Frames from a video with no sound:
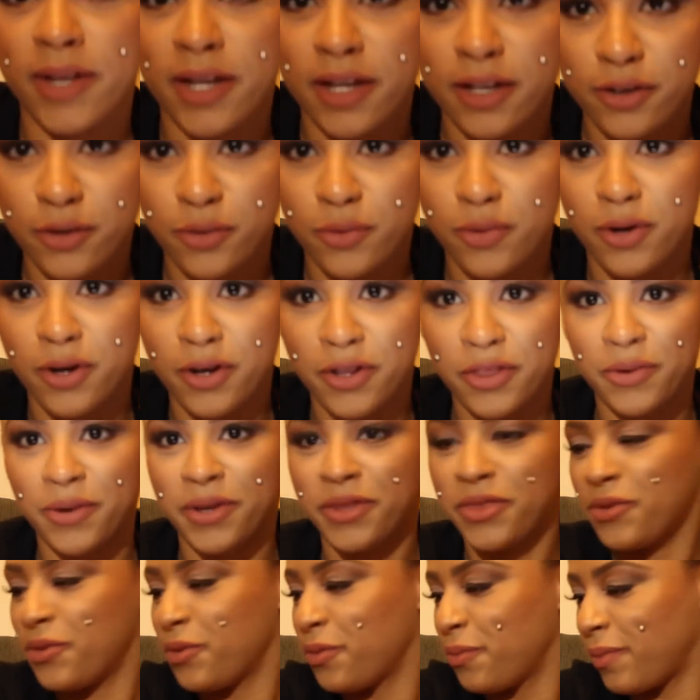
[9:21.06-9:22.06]
not going to go all the way
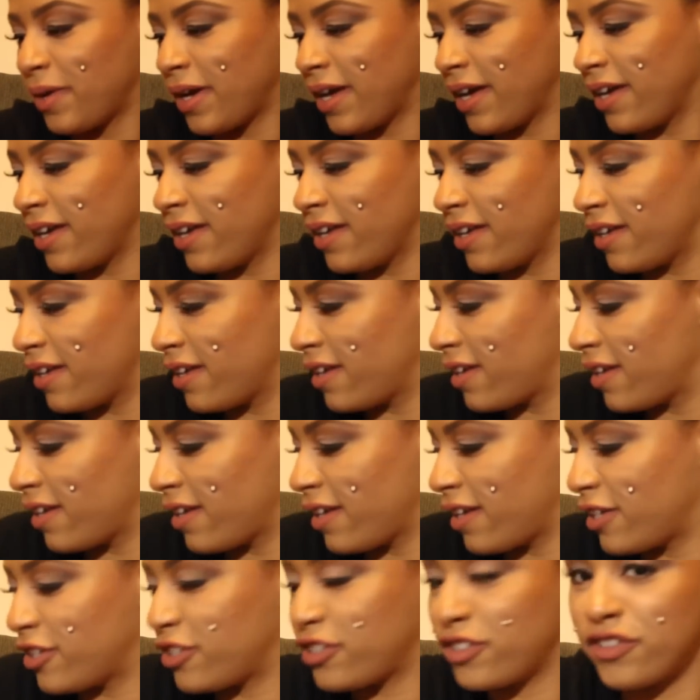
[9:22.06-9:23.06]
through my
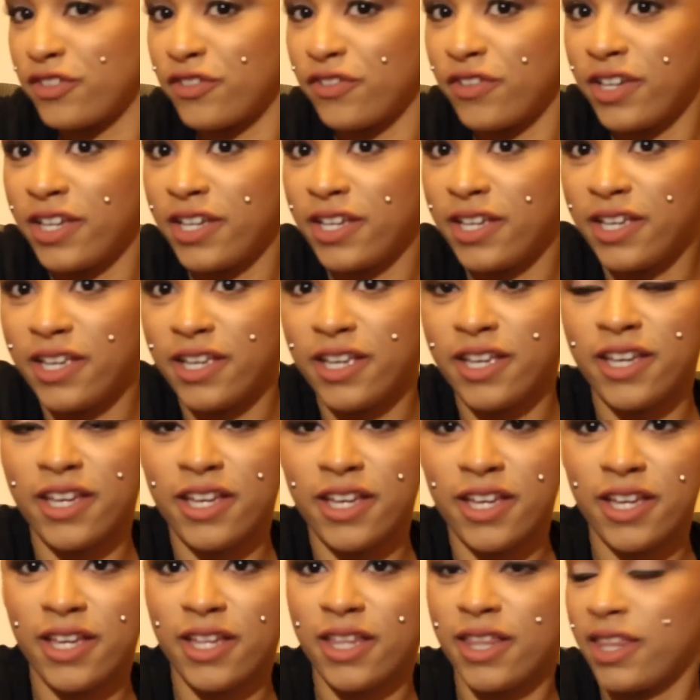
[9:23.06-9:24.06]
history,
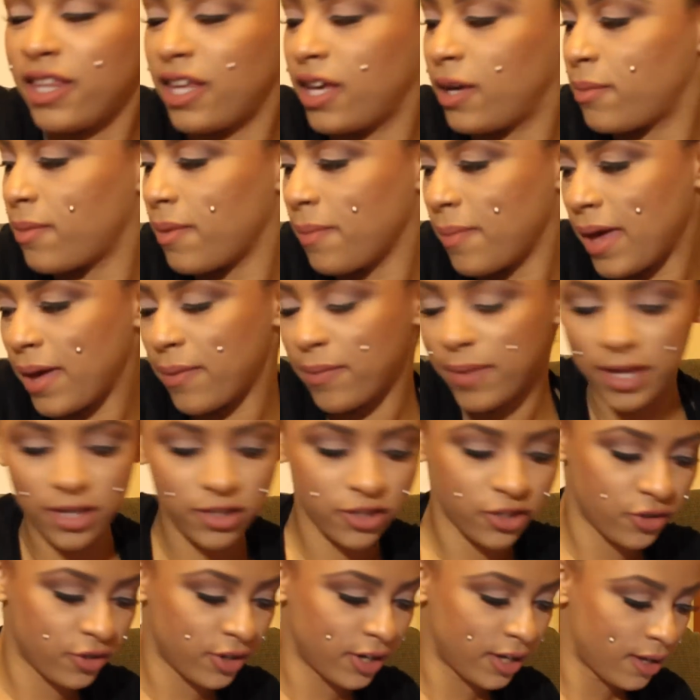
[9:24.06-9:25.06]
like payment
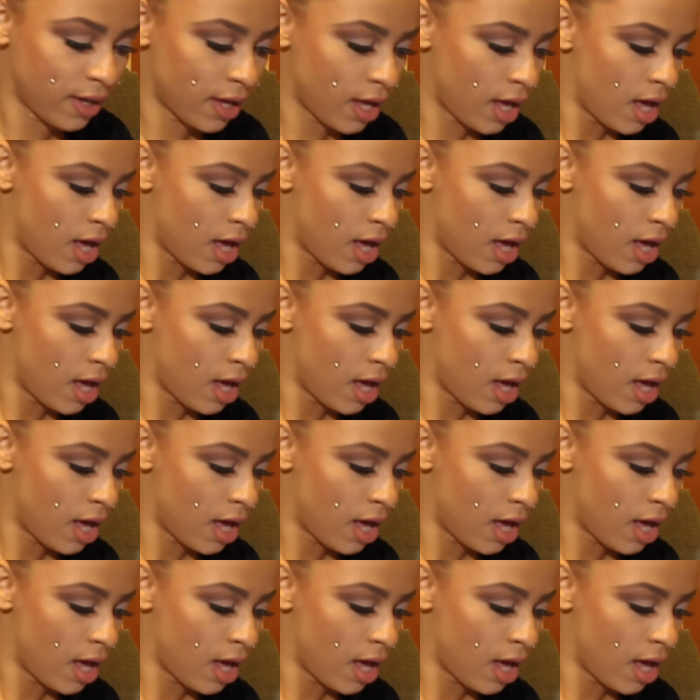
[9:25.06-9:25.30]
history.